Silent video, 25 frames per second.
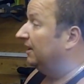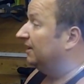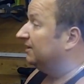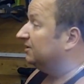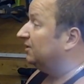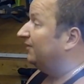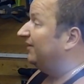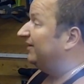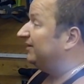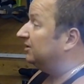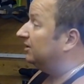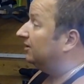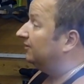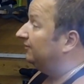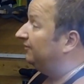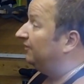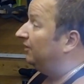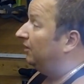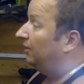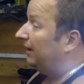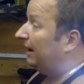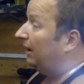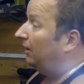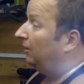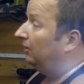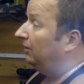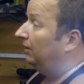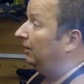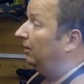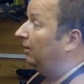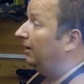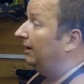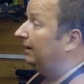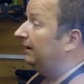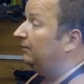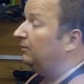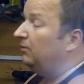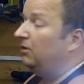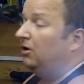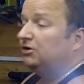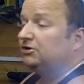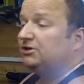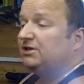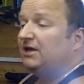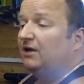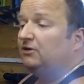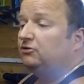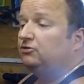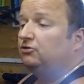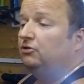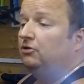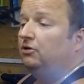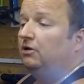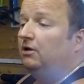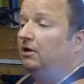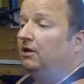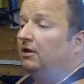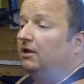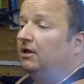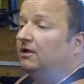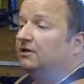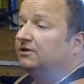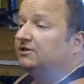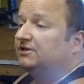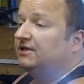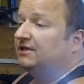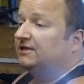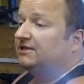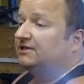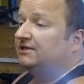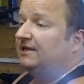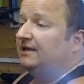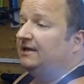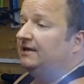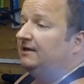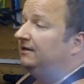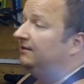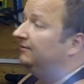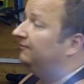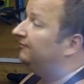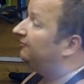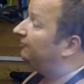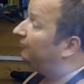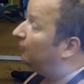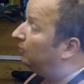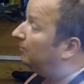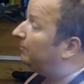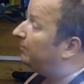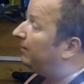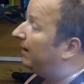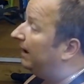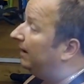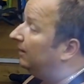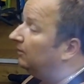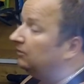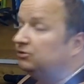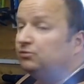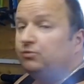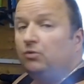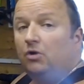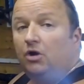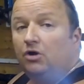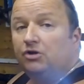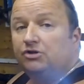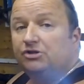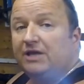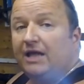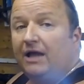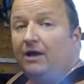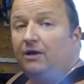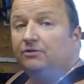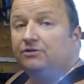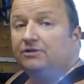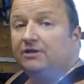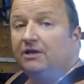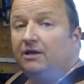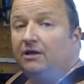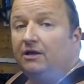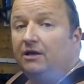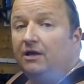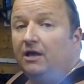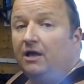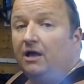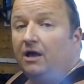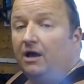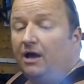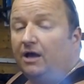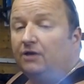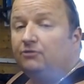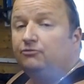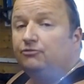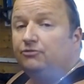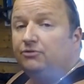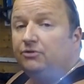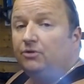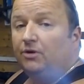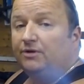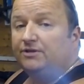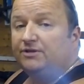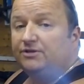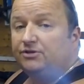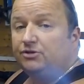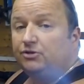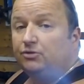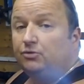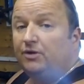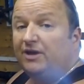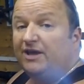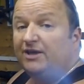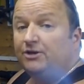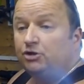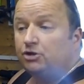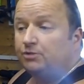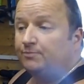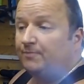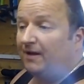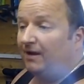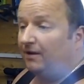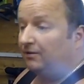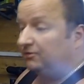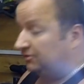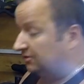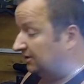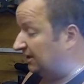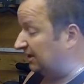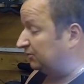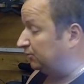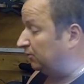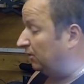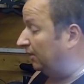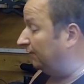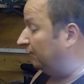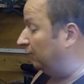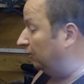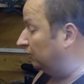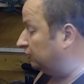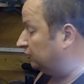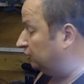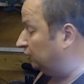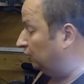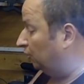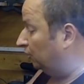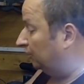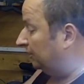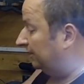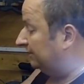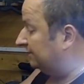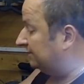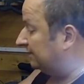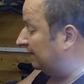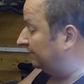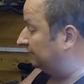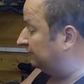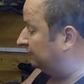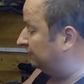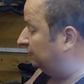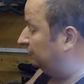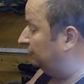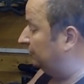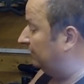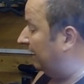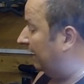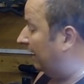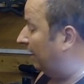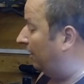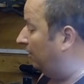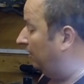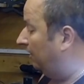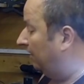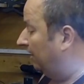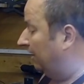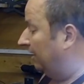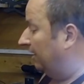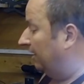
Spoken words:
So I've had to convert that online. It works out to 16 foot-pounds, works out at 192 inch-pounds. So that's what I've got to torque these up to now.